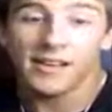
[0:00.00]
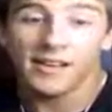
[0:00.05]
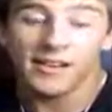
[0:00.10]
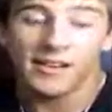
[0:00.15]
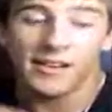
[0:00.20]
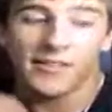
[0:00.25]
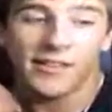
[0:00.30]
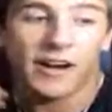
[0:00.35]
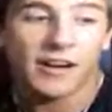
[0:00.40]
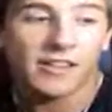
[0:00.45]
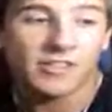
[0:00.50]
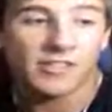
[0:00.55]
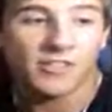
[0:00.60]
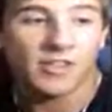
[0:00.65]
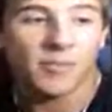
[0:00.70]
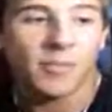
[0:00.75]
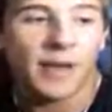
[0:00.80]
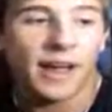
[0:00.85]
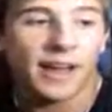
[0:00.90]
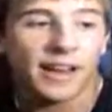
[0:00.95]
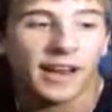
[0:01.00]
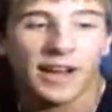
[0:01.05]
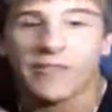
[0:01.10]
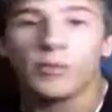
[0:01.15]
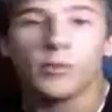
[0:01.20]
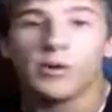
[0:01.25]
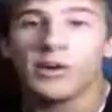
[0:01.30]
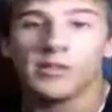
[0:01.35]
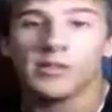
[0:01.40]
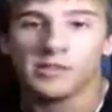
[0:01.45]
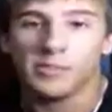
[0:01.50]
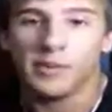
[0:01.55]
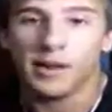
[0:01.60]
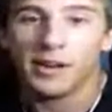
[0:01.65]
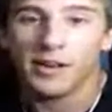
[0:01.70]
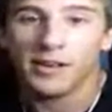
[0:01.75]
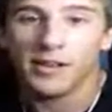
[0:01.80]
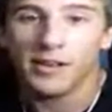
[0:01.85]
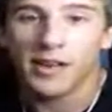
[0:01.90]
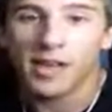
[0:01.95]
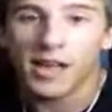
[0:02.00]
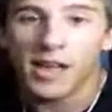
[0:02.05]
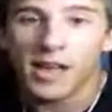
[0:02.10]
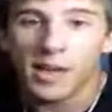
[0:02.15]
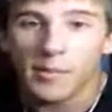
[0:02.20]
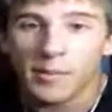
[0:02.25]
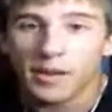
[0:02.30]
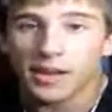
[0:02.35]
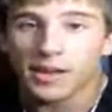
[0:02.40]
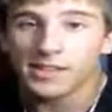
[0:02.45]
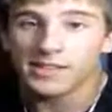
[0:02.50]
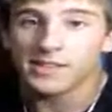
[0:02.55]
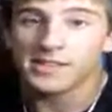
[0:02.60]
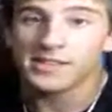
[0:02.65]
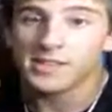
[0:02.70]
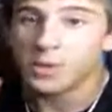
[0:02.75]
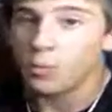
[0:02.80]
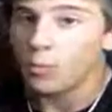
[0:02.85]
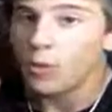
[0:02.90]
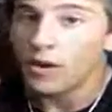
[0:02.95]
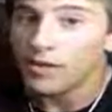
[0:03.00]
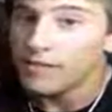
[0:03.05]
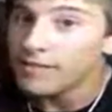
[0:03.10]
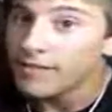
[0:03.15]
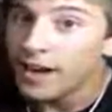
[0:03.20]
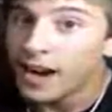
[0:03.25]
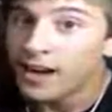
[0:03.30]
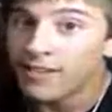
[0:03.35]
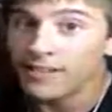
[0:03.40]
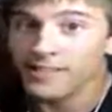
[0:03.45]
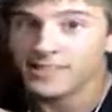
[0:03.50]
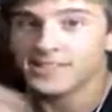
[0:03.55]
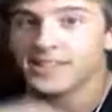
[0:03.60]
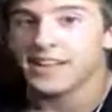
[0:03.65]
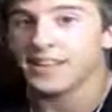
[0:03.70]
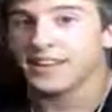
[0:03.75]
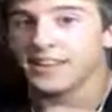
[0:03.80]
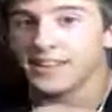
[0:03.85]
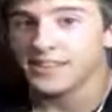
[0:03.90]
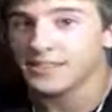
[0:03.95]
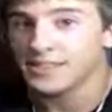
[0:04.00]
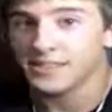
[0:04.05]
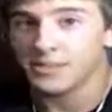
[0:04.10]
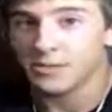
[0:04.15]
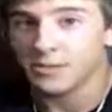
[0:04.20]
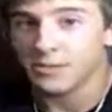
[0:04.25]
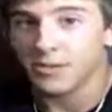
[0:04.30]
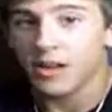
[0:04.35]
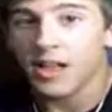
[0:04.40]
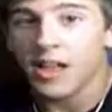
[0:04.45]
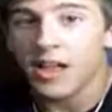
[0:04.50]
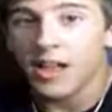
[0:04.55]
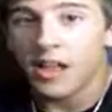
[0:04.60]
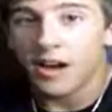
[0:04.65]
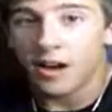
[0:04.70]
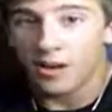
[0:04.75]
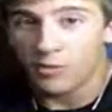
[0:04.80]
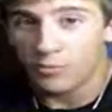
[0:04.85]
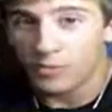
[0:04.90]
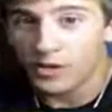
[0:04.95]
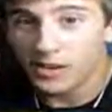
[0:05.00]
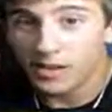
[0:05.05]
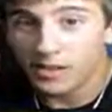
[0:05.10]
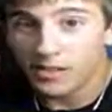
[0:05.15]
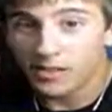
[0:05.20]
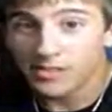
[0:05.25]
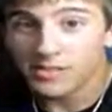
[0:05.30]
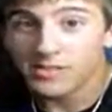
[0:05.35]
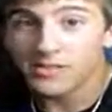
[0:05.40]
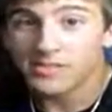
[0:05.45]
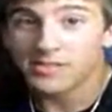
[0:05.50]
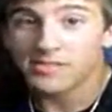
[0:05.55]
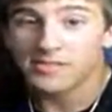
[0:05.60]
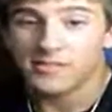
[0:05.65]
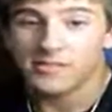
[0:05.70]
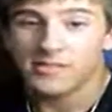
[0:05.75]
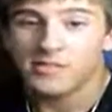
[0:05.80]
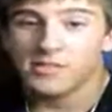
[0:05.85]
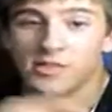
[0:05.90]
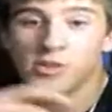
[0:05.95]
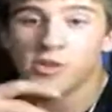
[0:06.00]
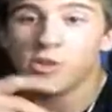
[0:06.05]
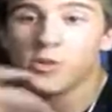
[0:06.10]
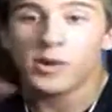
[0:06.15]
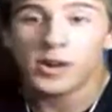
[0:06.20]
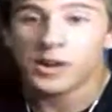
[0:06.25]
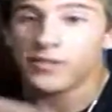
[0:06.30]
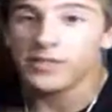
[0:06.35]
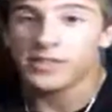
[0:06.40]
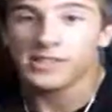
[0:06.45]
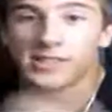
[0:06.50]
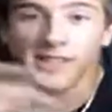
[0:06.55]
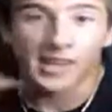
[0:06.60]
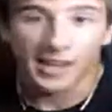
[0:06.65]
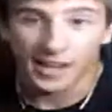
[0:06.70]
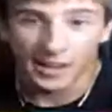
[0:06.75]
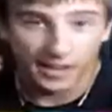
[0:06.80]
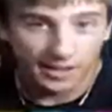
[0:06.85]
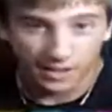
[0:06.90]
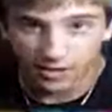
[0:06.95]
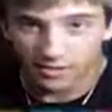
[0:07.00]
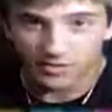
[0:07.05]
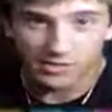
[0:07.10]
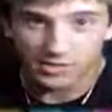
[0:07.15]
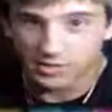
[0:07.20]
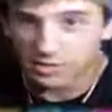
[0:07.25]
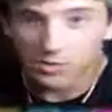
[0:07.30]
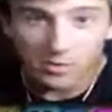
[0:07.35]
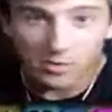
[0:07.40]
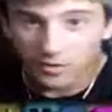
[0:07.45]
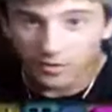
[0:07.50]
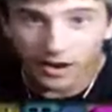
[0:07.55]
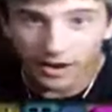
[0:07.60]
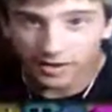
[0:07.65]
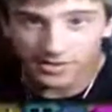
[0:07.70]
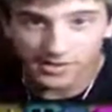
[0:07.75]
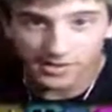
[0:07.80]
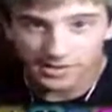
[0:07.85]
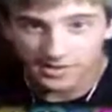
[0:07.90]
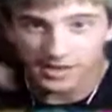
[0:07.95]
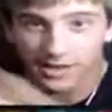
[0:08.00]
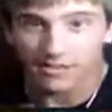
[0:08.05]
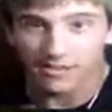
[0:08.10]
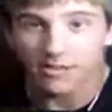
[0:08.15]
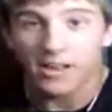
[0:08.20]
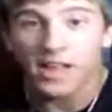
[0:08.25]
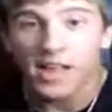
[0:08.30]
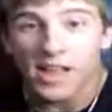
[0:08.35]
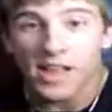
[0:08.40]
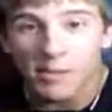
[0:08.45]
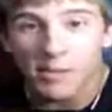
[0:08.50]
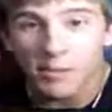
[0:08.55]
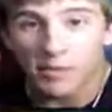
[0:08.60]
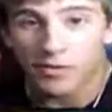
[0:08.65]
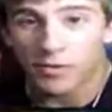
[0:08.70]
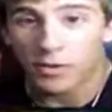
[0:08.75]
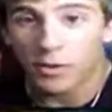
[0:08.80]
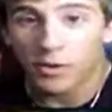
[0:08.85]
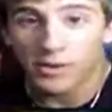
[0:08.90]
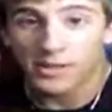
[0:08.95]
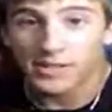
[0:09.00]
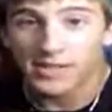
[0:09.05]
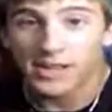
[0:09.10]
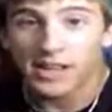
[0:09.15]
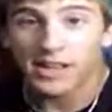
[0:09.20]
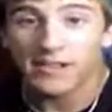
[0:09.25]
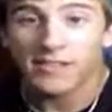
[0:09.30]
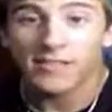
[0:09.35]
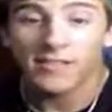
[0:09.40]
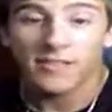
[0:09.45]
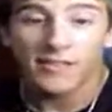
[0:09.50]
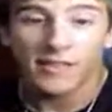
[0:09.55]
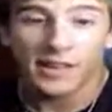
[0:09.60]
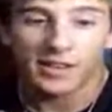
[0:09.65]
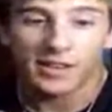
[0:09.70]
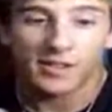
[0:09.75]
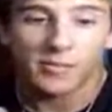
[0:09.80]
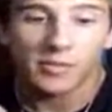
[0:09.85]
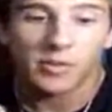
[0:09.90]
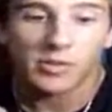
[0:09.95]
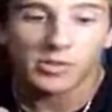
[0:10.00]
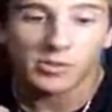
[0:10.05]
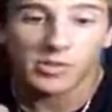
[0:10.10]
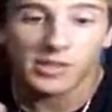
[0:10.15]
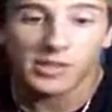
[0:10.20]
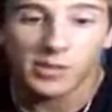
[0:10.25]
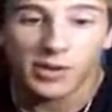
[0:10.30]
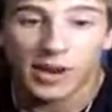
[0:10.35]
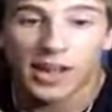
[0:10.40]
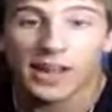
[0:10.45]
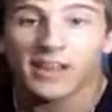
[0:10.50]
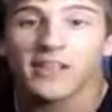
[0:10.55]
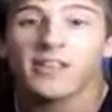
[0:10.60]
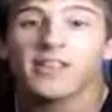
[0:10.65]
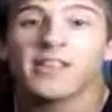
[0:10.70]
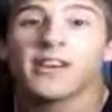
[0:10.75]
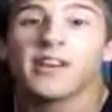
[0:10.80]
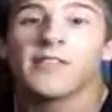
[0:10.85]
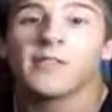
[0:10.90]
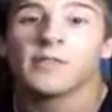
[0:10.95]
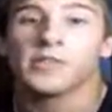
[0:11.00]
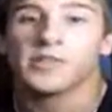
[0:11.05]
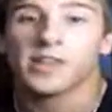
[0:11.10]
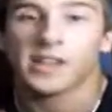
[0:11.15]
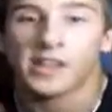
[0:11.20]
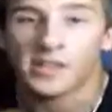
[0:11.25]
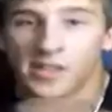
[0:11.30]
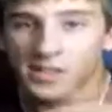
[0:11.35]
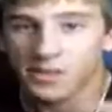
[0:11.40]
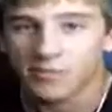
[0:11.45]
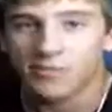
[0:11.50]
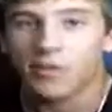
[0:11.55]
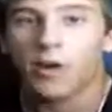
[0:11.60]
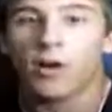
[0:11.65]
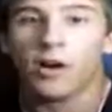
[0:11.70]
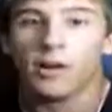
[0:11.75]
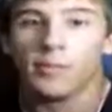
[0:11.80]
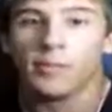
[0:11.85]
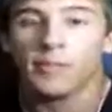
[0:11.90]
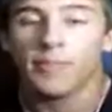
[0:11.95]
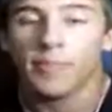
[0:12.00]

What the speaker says: a virus for a Mac, everyone knows about it, because it's the one virus that gets through. On Windows, there's a new one every second. There's new viruses out. But for OS X, like the most recent one I can think of was like a Safari